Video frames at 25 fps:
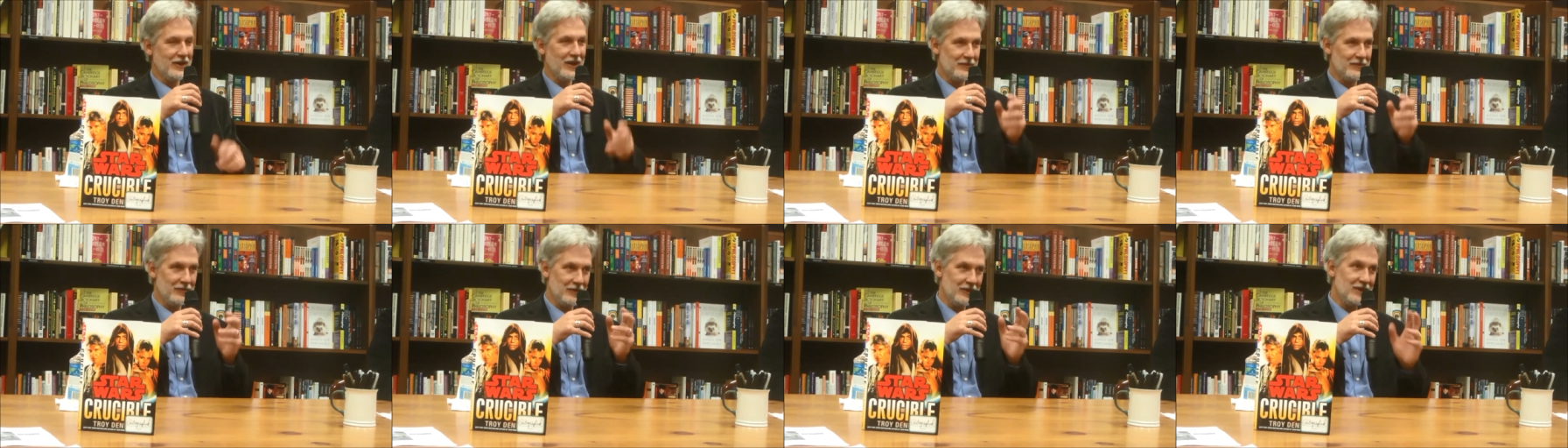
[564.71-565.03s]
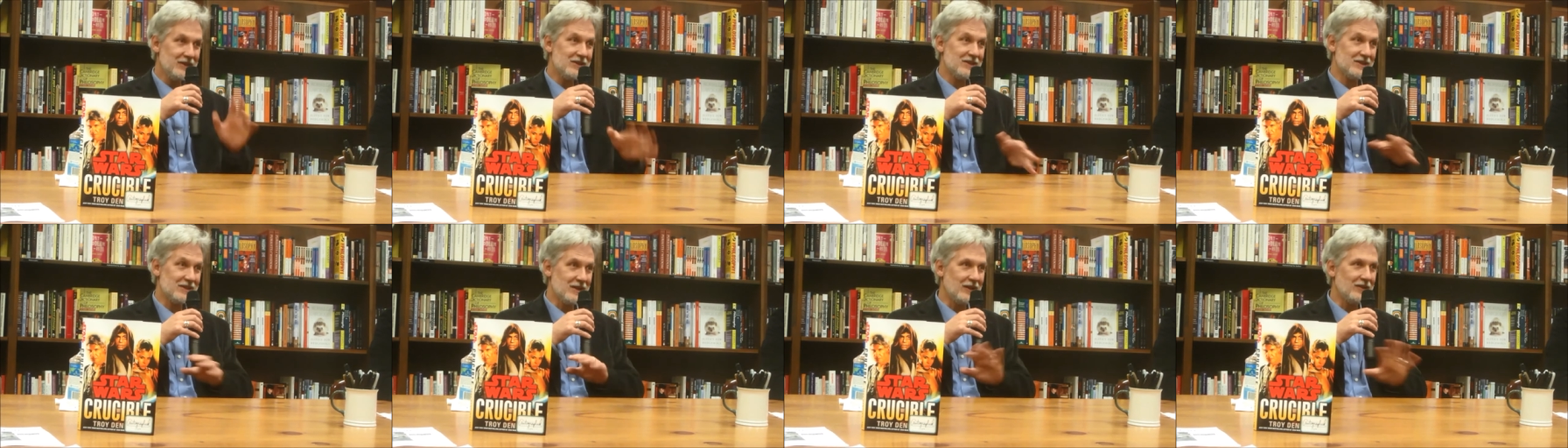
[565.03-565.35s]
okay, well,
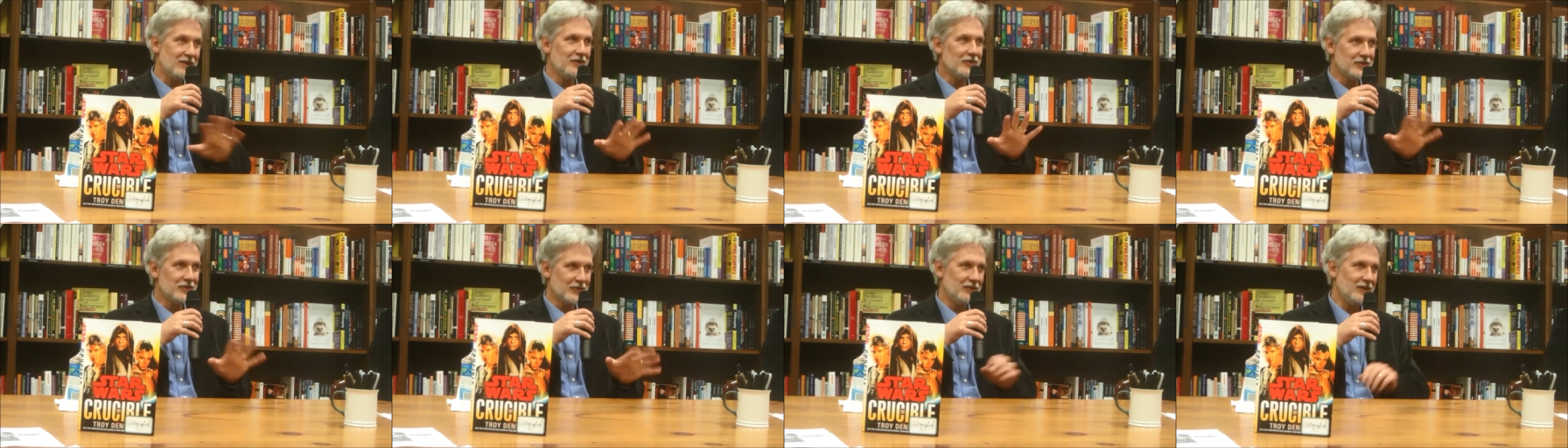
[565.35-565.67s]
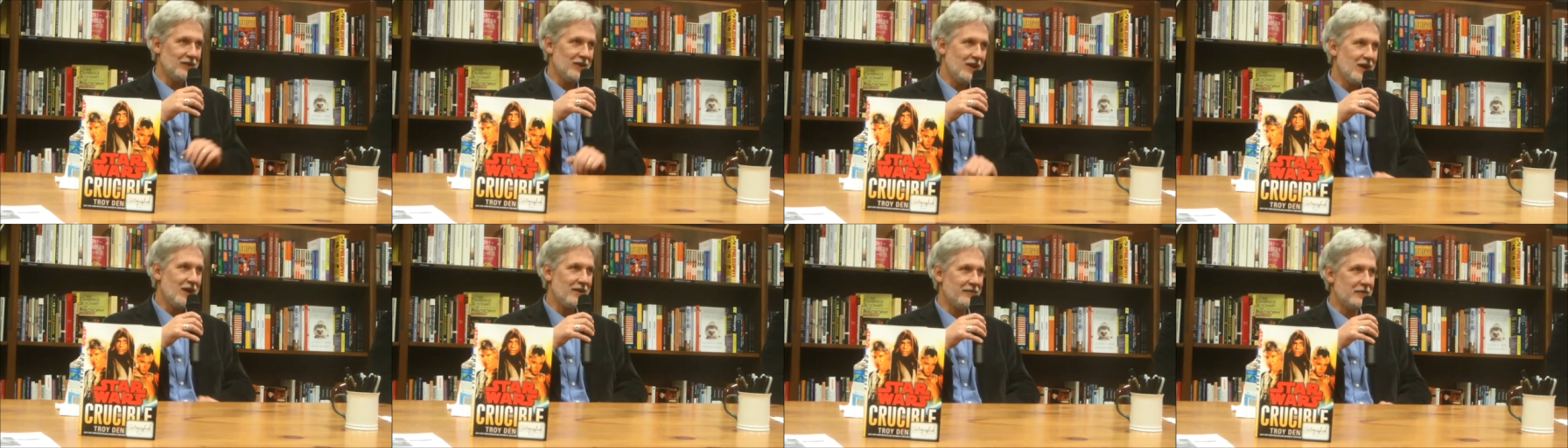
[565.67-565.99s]
this is going to go through
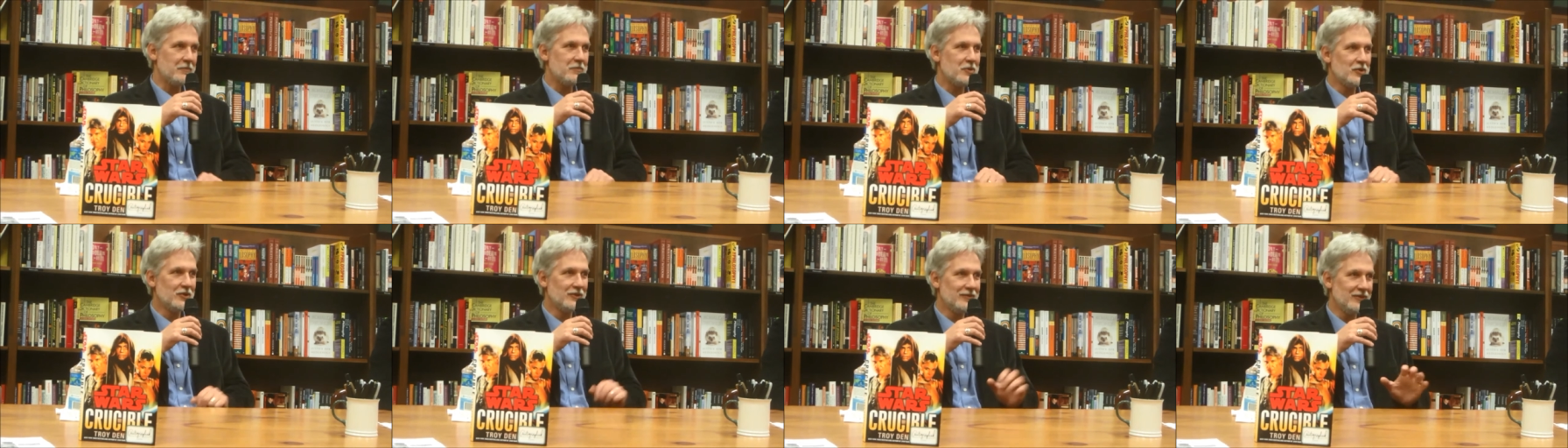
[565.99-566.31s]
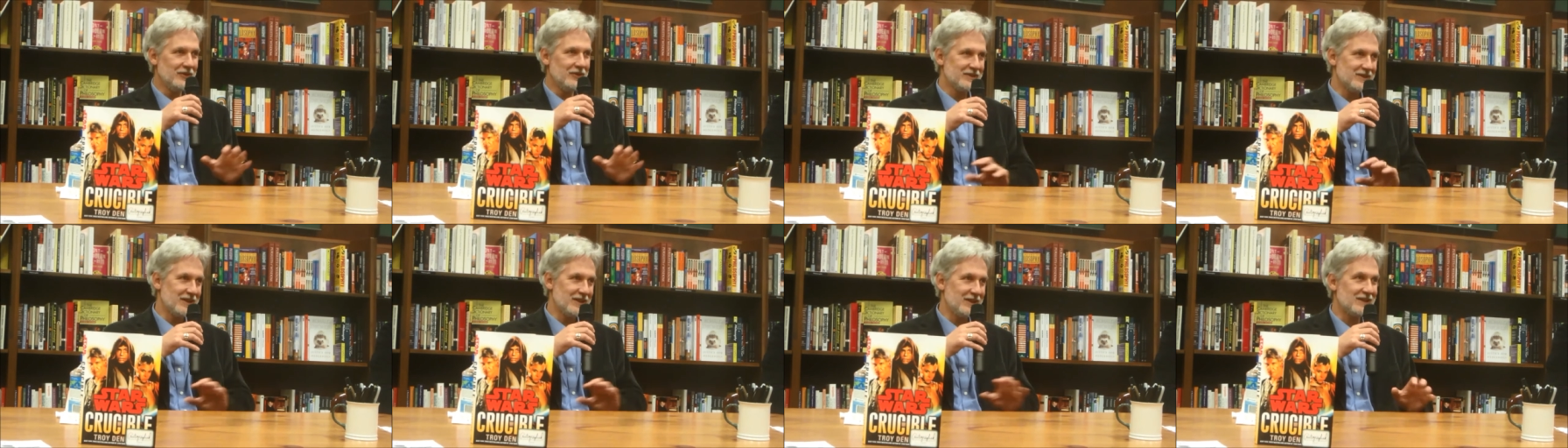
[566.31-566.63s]
a lot of
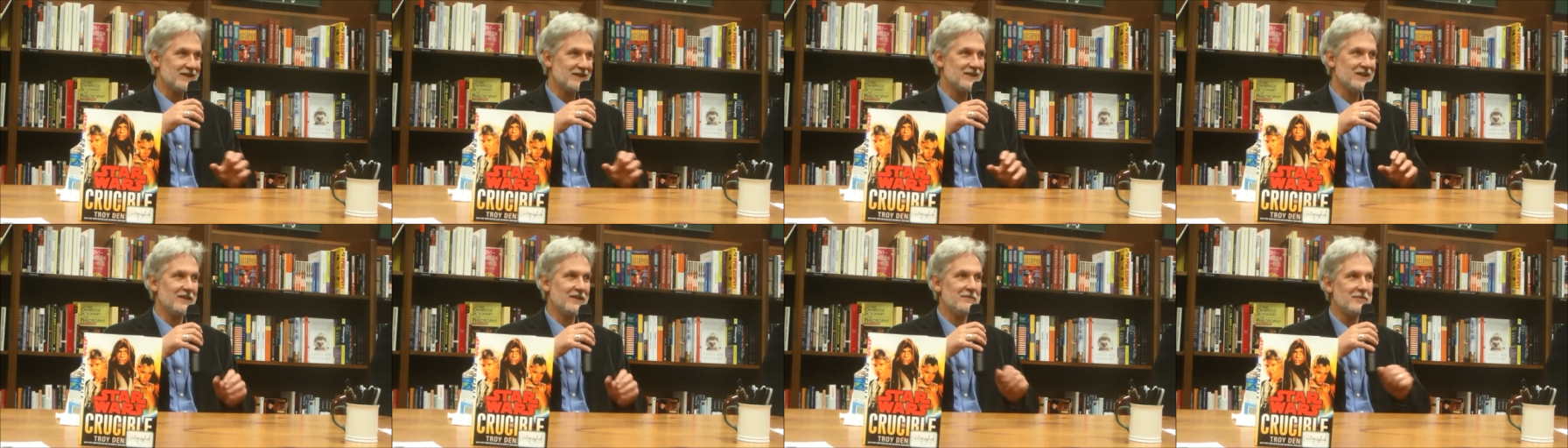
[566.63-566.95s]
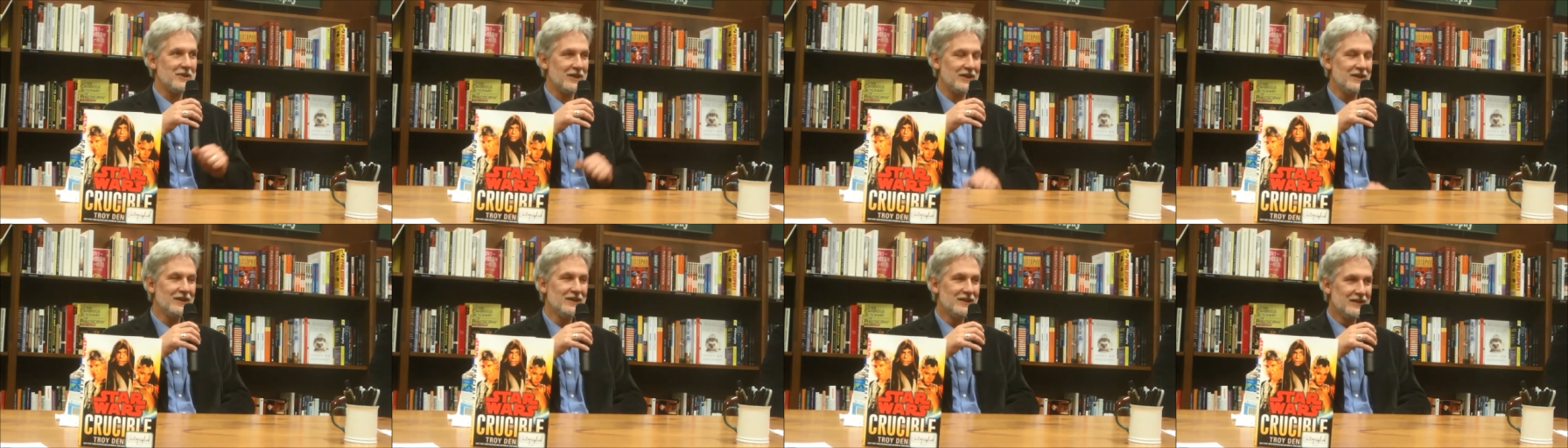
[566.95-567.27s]
approvals, and it's going to
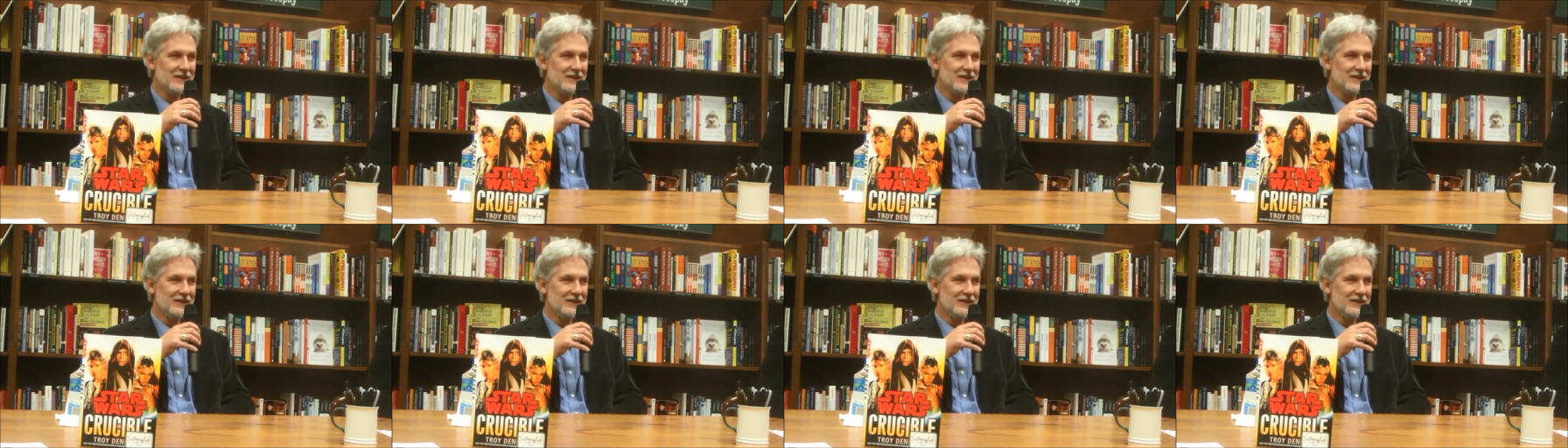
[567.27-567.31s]
be,